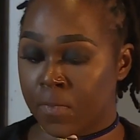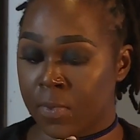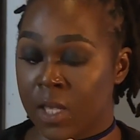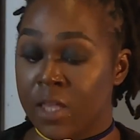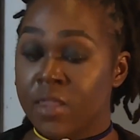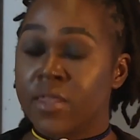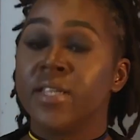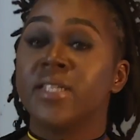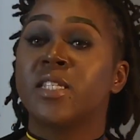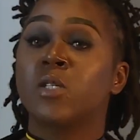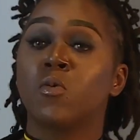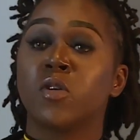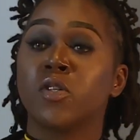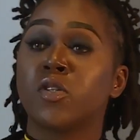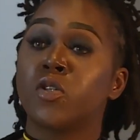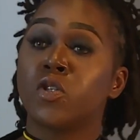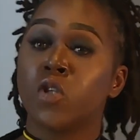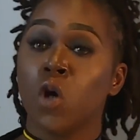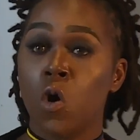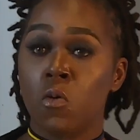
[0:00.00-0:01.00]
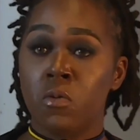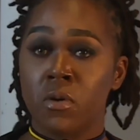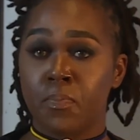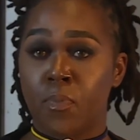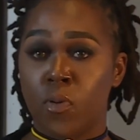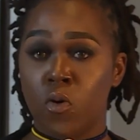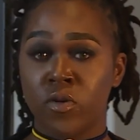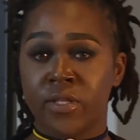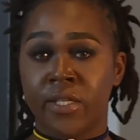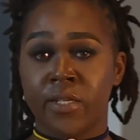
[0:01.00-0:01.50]
This was so
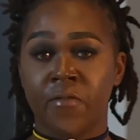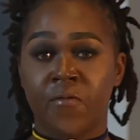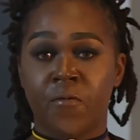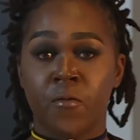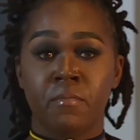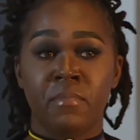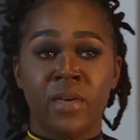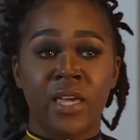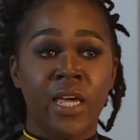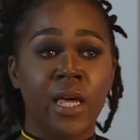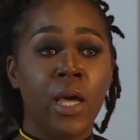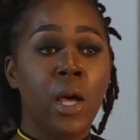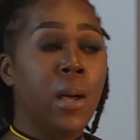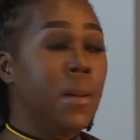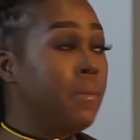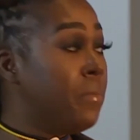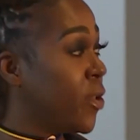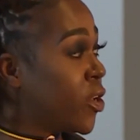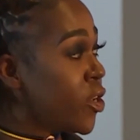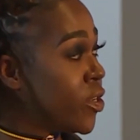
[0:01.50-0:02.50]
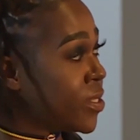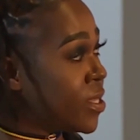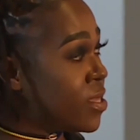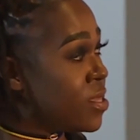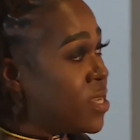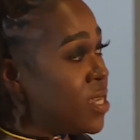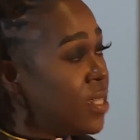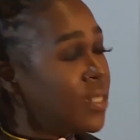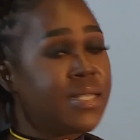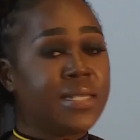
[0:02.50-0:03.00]
important for me because
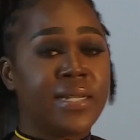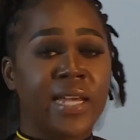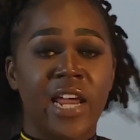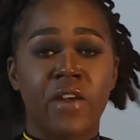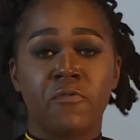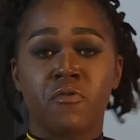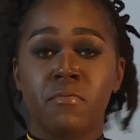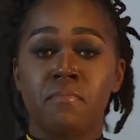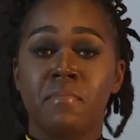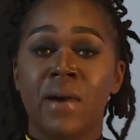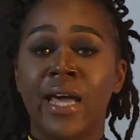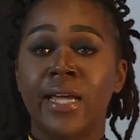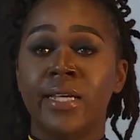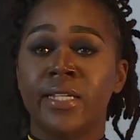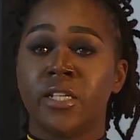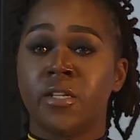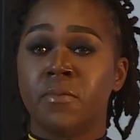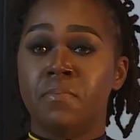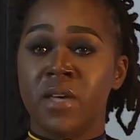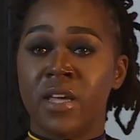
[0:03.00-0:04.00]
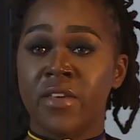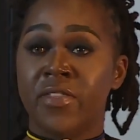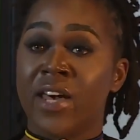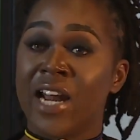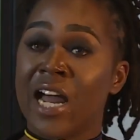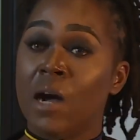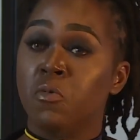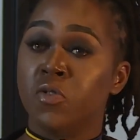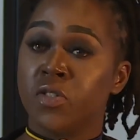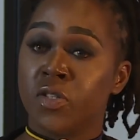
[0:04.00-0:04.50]
this day reminded me that
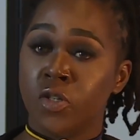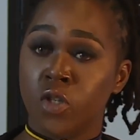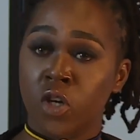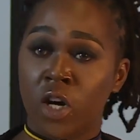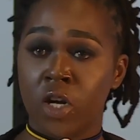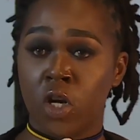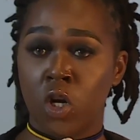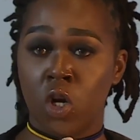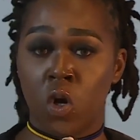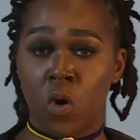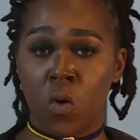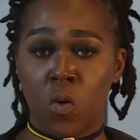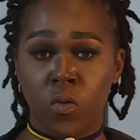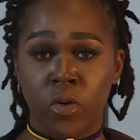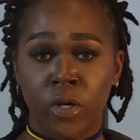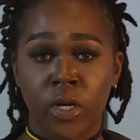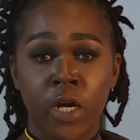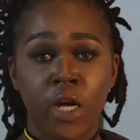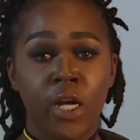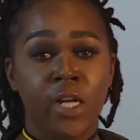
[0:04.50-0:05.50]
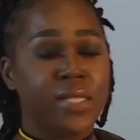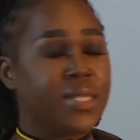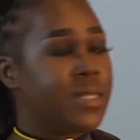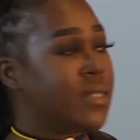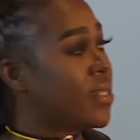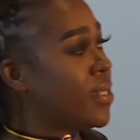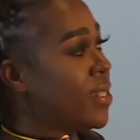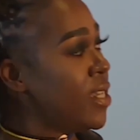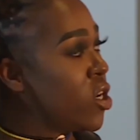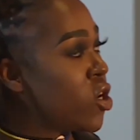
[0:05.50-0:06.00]
I was not alone. To
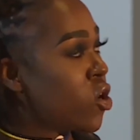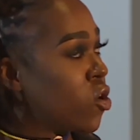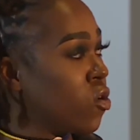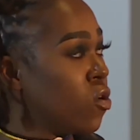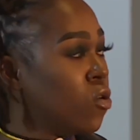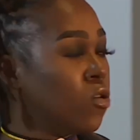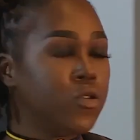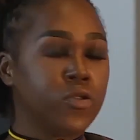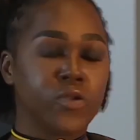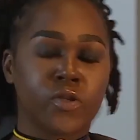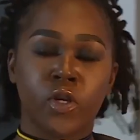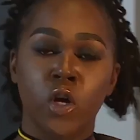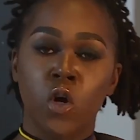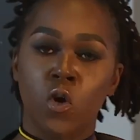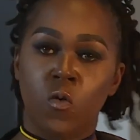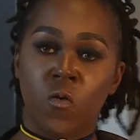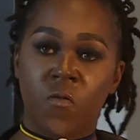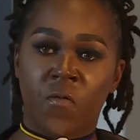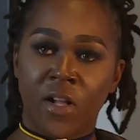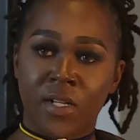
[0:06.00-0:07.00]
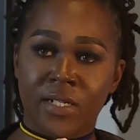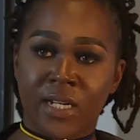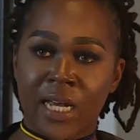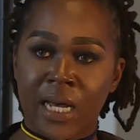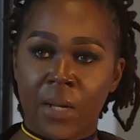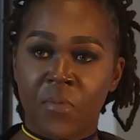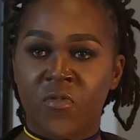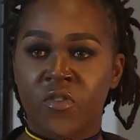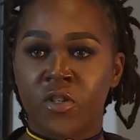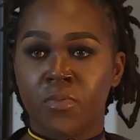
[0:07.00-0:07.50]
see girls who felt
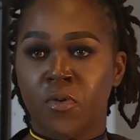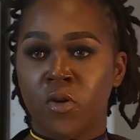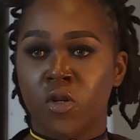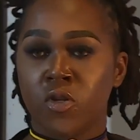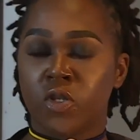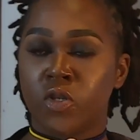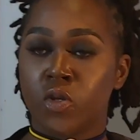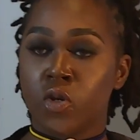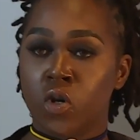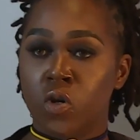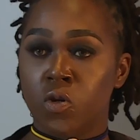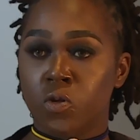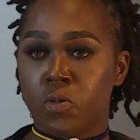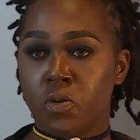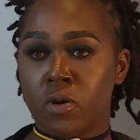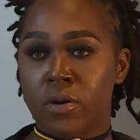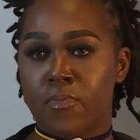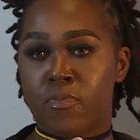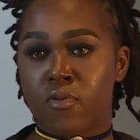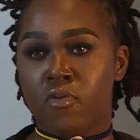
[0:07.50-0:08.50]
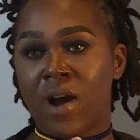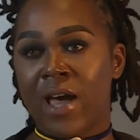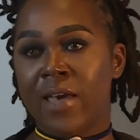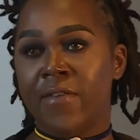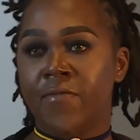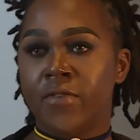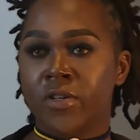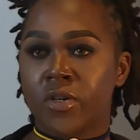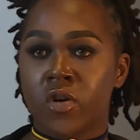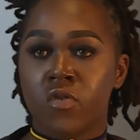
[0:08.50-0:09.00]
comfortable to go to a
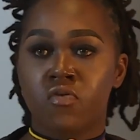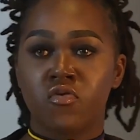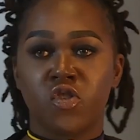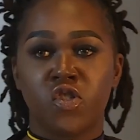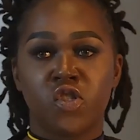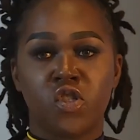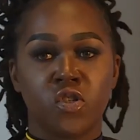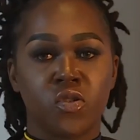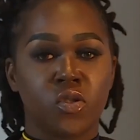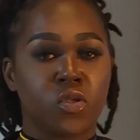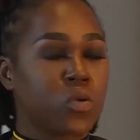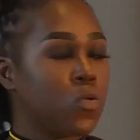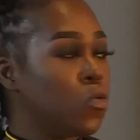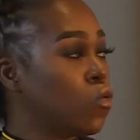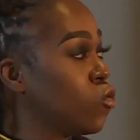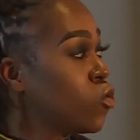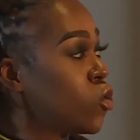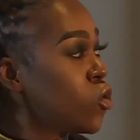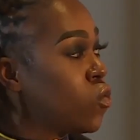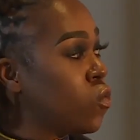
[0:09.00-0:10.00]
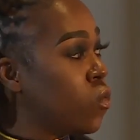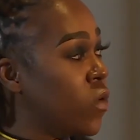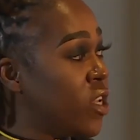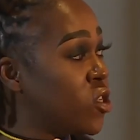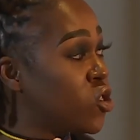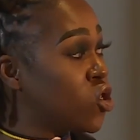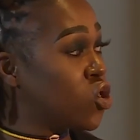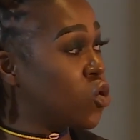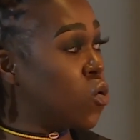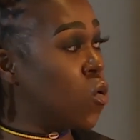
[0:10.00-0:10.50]
private Christian school to wear
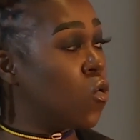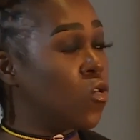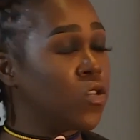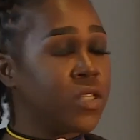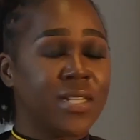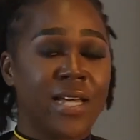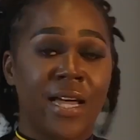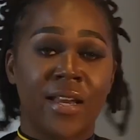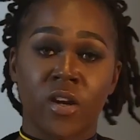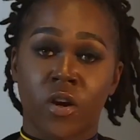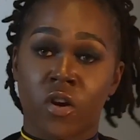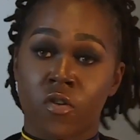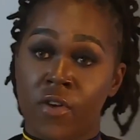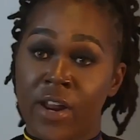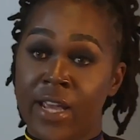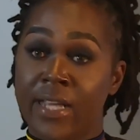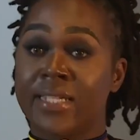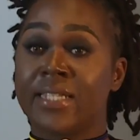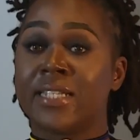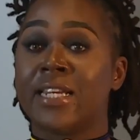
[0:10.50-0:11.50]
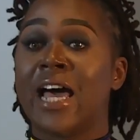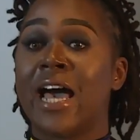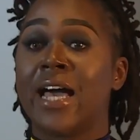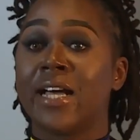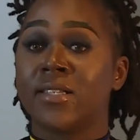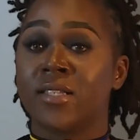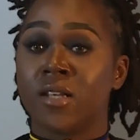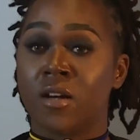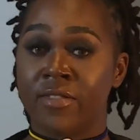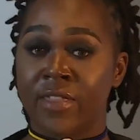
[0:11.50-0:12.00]
shorts and grey
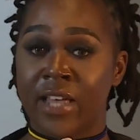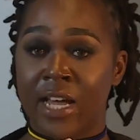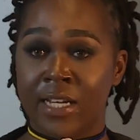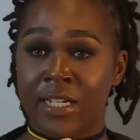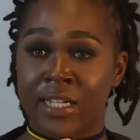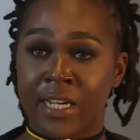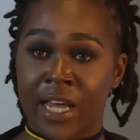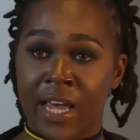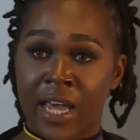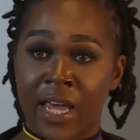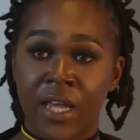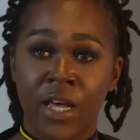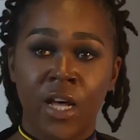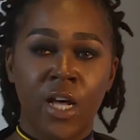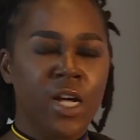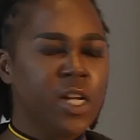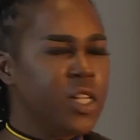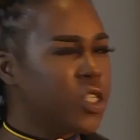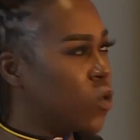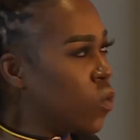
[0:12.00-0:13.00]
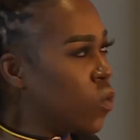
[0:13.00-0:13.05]
slacks on that day, to